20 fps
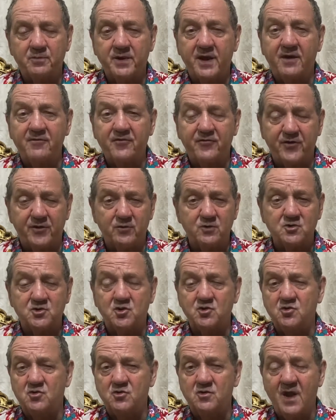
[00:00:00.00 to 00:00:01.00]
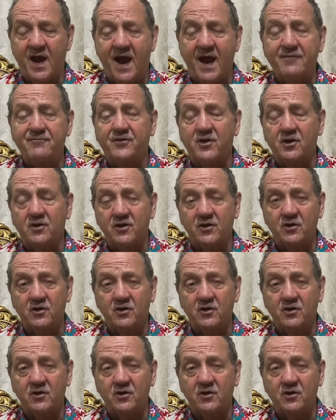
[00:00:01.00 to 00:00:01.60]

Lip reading: the other thing which you have got